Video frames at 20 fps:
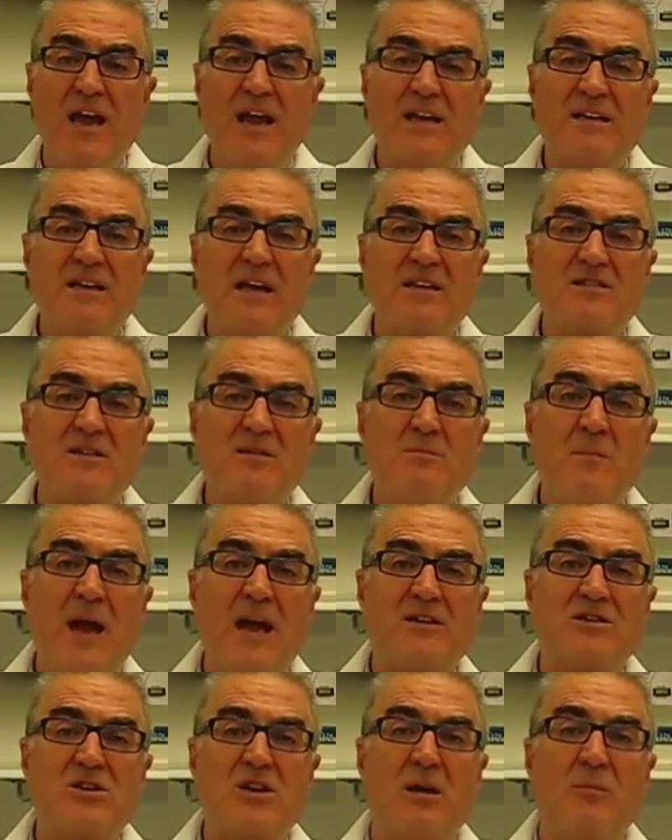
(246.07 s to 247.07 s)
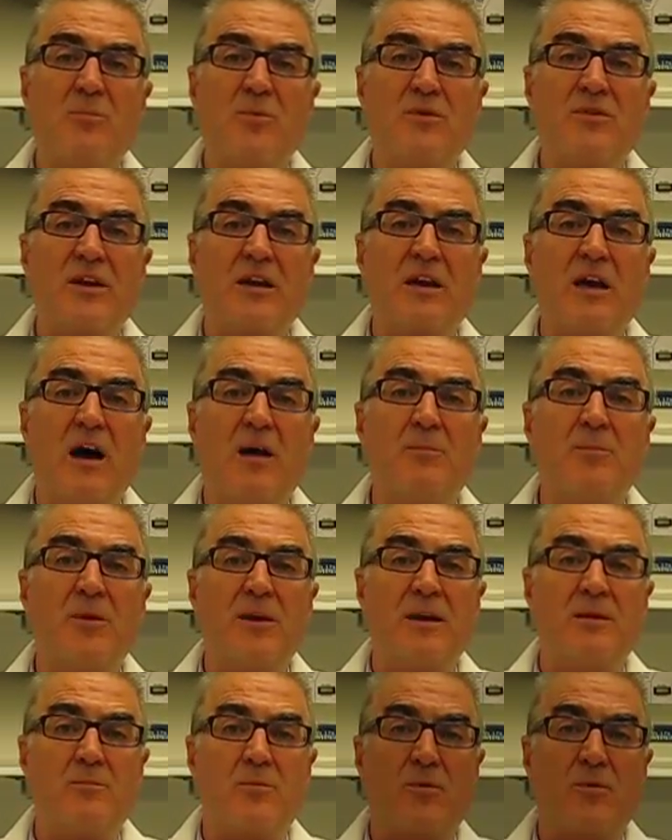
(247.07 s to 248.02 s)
It doesn't match up with the coupling